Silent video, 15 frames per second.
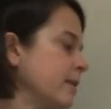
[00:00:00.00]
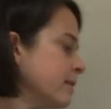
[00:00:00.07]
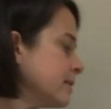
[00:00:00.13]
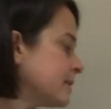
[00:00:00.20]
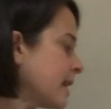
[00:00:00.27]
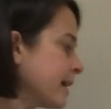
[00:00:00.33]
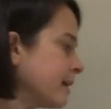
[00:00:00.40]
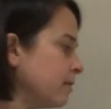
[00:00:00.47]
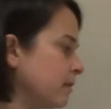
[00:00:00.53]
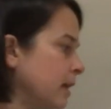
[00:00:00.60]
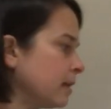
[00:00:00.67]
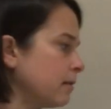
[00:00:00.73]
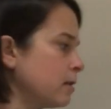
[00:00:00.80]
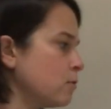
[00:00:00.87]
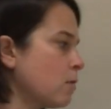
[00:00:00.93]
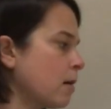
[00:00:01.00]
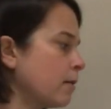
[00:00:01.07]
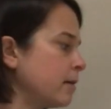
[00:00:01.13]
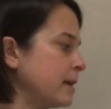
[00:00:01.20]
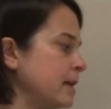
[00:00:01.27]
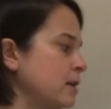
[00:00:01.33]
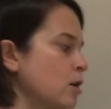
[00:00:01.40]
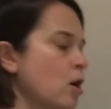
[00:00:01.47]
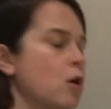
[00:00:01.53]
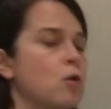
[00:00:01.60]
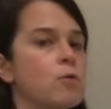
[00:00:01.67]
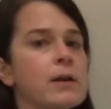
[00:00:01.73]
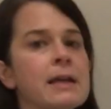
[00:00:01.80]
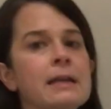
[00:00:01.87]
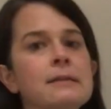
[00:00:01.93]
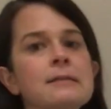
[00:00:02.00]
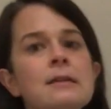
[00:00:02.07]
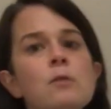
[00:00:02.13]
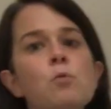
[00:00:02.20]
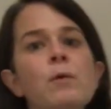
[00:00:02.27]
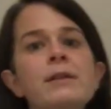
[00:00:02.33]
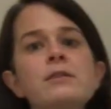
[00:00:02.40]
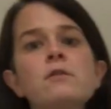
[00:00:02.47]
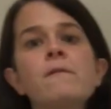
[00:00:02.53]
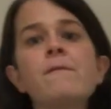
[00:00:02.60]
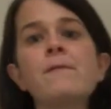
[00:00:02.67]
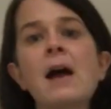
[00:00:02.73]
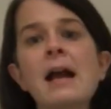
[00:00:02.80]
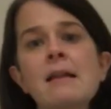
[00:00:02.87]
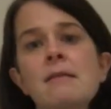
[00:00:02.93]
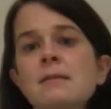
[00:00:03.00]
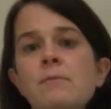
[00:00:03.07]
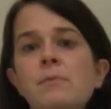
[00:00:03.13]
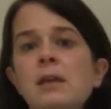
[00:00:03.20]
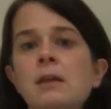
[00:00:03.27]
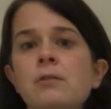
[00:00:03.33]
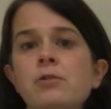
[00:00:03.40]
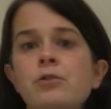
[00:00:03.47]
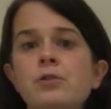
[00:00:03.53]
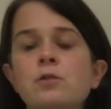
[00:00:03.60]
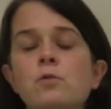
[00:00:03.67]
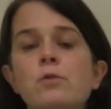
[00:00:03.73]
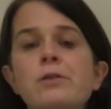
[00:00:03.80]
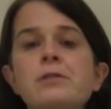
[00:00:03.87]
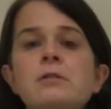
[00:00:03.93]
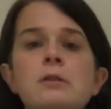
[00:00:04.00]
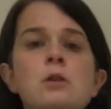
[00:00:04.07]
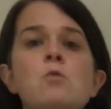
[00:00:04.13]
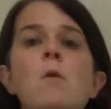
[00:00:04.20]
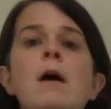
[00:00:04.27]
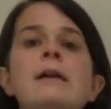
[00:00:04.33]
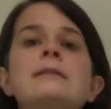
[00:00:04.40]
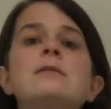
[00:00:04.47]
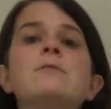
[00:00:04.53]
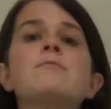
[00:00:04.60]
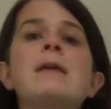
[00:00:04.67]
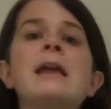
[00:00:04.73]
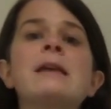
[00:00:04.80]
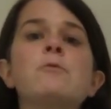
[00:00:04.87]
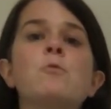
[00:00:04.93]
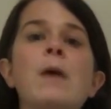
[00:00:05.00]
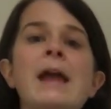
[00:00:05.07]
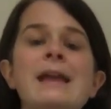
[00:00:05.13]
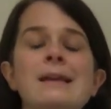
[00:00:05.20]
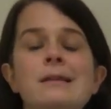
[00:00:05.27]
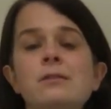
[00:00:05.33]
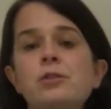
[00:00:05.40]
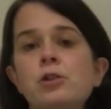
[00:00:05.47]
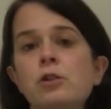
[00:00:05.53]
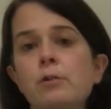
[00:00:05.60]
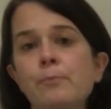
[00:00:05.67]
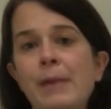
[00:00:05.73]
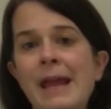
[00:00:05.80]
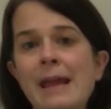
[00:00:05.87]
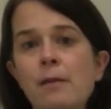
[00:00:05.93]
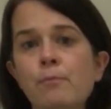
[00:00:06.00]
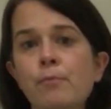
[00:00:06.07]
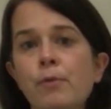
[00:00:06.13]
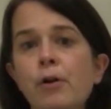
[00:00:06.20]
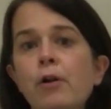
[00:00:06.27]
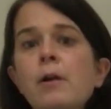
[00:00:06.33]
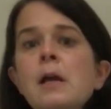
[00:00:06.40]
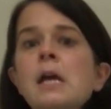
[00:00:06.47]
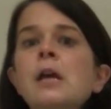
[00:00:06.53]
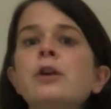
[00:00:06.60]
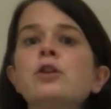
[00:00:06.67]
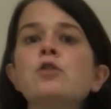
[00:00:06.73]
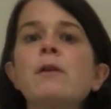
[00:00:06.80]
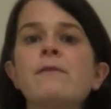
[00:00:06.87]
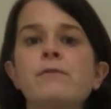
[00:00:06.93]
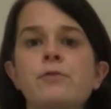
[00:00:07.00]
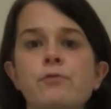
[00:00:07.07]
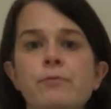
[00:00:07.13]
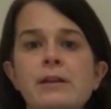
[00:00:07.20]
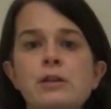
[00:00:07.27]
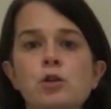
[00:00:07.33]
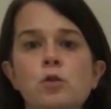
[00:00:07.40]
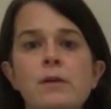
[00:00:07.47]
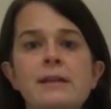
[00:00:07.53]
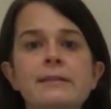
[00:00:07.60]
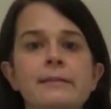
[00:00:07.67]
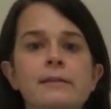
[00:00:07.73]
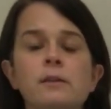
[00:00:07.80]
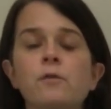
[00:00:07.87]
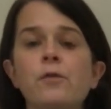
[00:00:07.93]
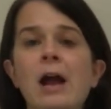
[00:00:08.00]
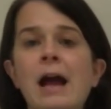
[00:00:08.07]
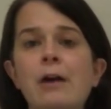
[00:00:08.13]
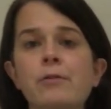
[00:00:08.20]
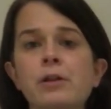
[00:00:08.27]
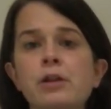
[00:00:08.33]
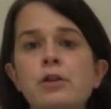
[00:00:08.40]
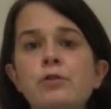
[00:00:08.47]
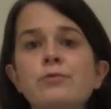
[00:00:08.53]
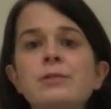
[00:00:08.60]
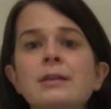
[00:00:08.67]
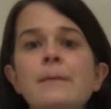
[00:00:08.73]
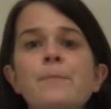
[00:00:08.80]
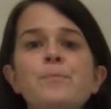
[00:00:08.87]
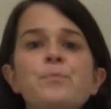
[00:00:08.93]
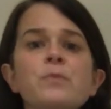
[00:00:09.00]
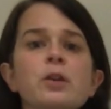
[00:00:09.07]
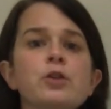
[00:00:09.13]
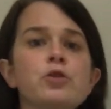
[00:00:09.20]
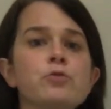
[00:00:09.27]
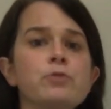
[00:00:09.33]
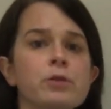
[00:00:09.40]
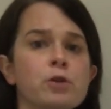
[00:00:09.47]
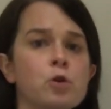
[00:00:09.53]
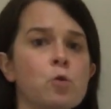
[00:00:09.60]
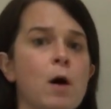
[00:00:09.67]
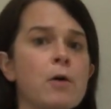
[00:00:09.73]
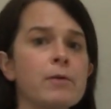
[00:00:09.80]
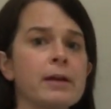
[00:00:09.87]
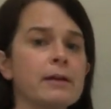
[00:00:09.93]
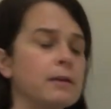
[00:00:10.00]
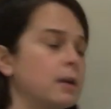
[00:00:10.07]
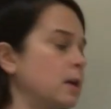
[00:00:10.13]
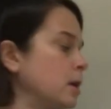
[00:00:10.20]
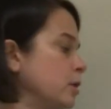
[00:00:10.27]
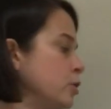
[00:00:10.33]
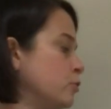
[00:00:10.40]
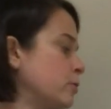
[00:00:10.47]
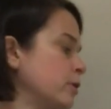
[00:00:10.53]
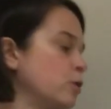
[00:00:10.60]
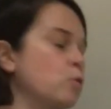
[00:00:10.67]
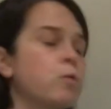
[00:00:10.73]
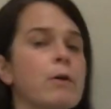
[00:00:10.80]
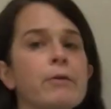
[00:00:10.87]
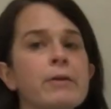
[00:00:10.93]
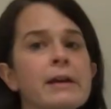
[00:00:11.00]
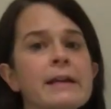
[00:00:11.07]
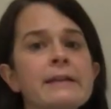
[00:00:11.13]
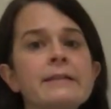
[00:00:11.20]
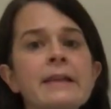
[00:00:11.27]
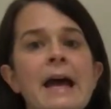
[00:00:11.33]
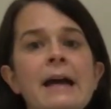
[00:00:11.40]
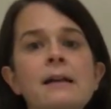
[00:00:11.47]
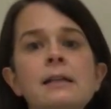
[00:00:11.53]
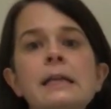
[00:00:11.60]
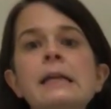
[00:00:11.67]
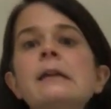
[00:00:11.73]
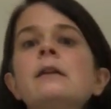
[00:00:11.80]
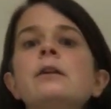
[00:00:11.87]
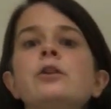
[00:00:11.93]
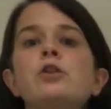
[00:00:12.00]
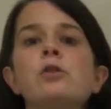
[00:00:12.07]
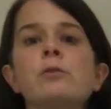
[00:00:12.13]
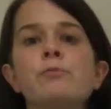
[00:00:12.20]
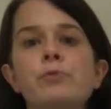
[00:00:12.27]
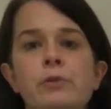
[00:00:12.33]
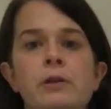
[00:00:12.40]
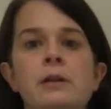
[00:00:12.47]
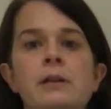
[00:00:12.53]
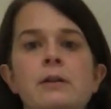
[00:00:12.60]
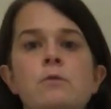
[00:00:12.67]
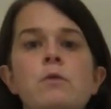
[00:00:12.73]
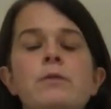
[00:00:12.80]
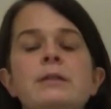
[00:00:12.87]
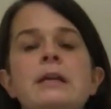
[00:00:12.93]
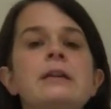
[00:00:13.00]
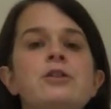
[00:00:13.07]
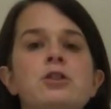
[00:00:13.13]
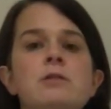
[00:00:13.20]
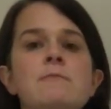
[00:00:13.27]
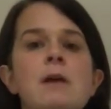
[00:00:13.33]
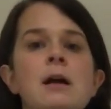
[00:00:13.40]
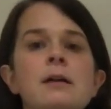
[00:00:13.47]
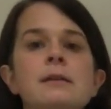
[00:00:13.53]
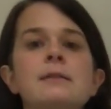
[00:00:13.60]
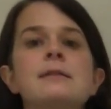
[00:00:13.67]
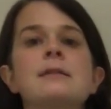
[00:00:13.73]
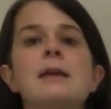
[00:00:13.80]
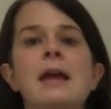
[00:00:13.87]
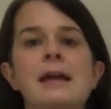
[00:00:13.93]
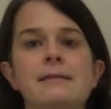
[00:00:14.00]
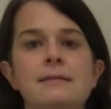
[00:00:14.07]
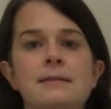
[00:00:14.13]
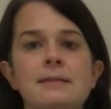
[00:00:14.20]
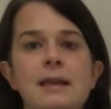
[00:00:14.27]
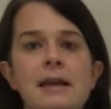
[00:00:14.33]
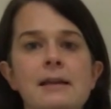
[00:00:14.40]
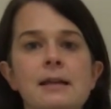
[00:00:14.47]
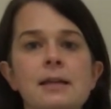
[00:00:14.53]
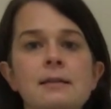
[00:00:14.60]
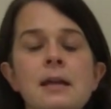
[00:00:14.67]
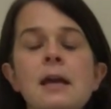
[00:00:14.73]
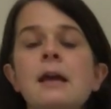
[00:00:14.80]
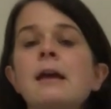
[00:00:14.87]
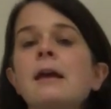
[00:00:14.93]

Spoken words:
The second thing that you already know is that once you find something in your source that you want to make way into your paper, you have three choices for how to use it. You can quote it. You can quote it exactly, you can put it in quotation marks and cite it,